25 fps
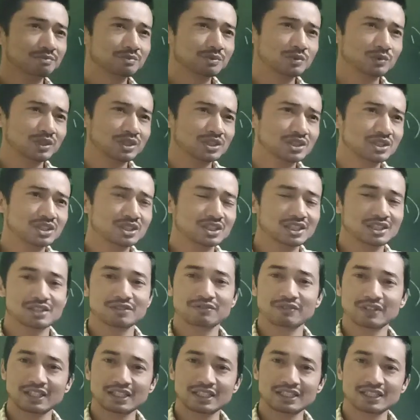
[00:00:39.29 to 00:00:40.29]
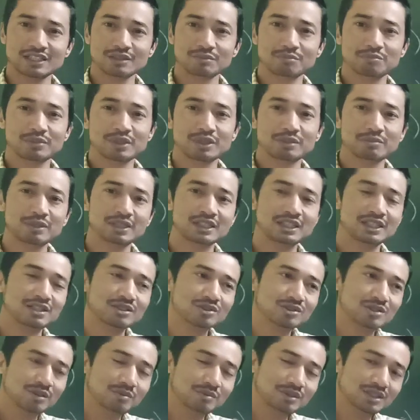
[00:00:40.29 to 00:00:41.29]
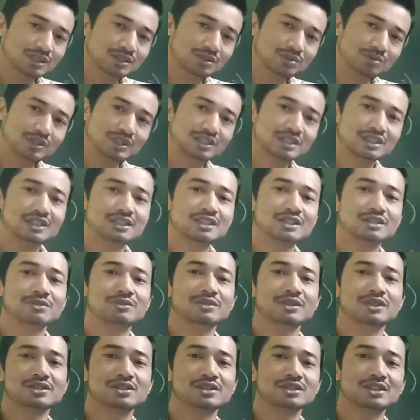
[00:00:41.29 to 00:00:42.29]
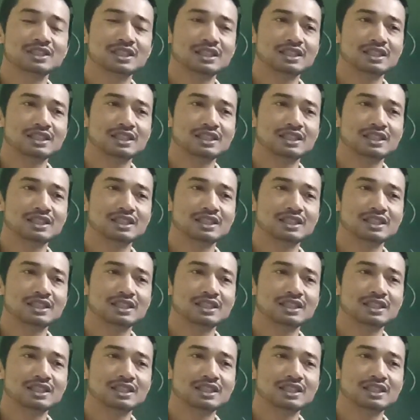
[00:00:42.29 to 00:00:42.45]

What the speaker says: Questions are very simple, but there's always a twist in the question,